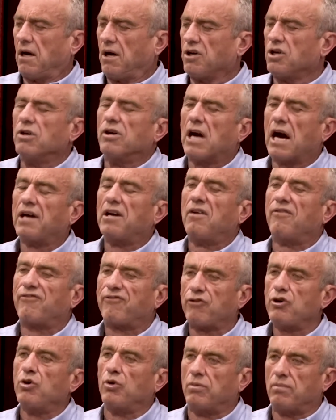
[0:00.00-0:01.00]
United
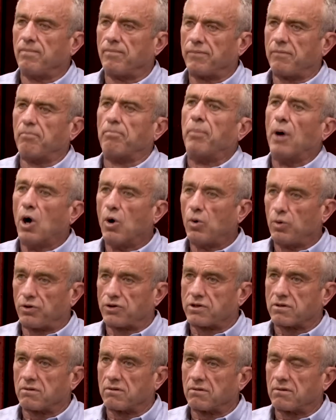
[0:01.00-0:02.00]
Fruit
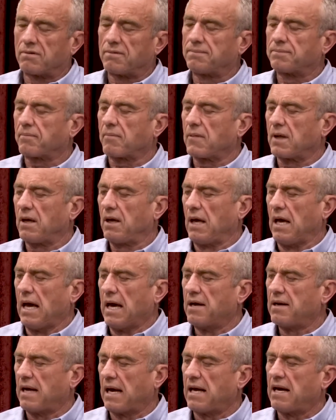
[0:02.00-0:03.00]
boats.
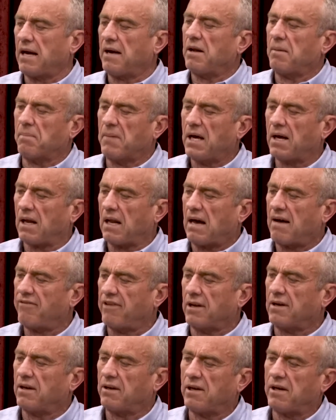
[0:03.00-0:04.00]
And in the middle of
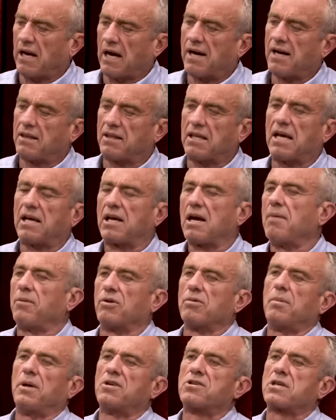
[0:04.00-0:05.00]
it, in the night, they came
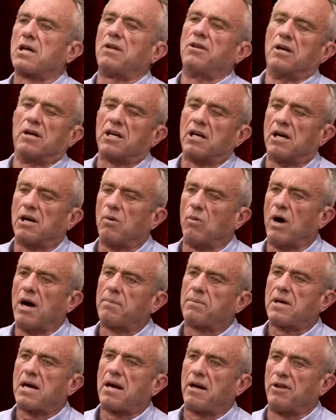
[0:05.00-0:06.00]
to him and said, they're getting
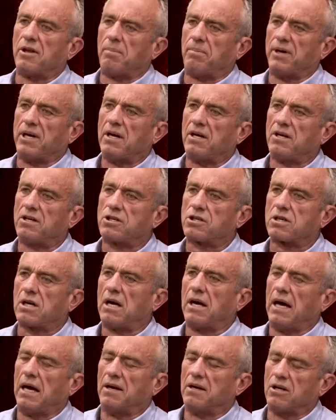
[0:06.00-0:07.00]
wiped out on the beach
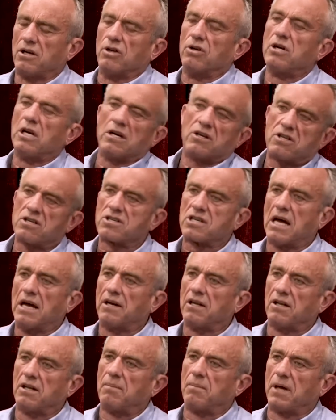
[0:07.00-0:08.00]
and you need to send
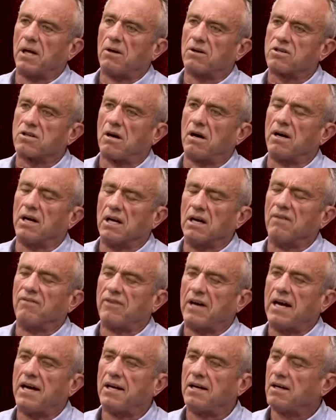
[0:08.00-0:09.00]
in the military and
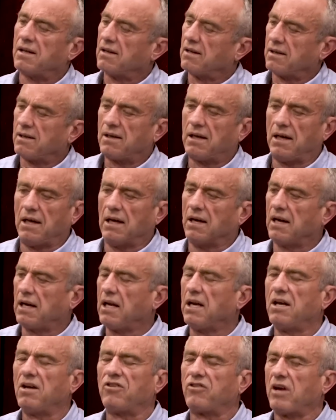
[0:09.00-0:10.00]
invade. And
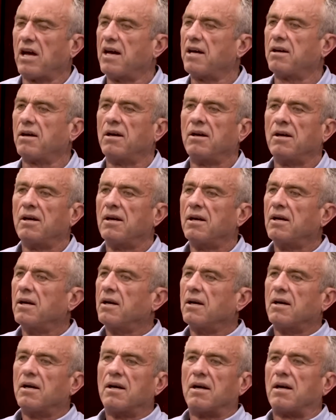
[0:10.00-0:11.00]
he said,
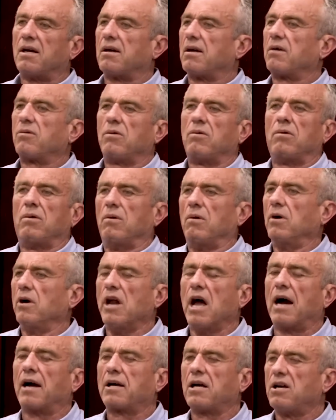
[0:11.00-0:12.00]
We're
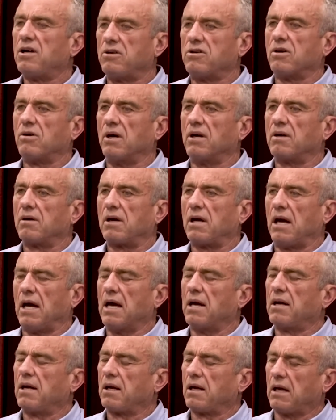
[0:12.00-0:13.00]
not going to do it.
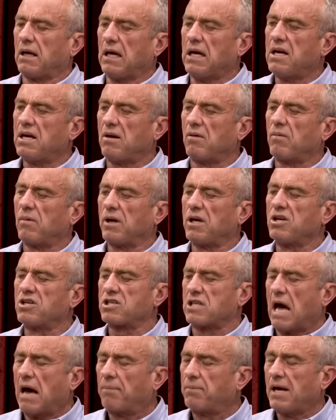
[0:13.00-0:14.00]
And he
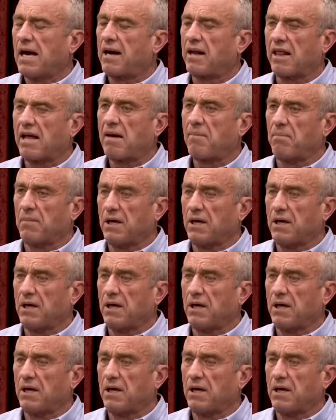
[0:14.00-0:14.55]
stepped out of that